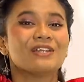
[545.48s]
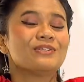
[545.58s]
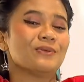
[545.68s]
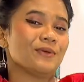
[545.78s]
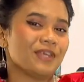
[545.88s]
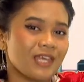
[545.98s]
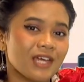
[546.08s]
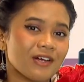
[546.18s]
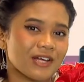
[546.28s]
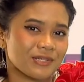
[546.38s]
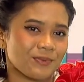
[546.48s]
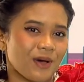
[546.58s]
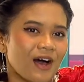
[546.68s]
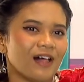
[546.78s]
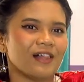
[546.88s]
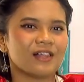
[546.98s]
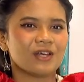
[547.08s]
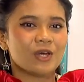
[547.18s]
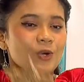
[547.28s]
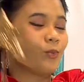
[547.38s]
to hear as well.
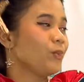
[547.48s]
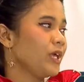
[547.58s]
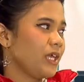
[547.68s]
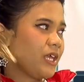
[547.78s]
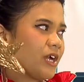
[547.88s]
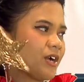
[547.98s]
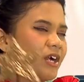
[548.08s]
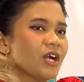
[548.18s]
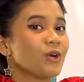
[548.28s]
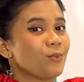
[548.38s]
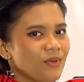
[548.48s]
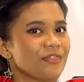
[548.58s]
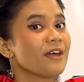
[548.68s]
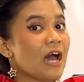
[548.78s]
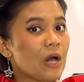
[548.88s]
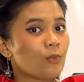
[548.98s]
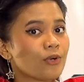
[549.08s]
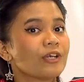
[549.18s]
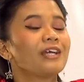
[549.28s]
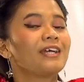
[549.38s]
We hear with
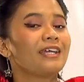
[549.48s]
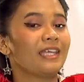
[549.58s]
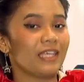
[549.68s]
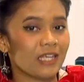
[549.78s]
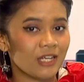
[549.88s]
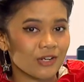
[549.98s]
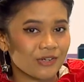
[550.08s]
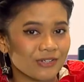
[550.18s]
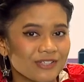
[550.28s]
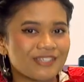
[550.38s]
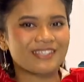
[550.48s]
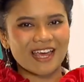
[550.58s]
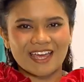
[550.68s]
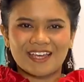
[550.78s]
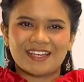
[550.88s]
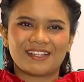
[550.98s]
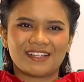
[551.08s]
our ears. Yep.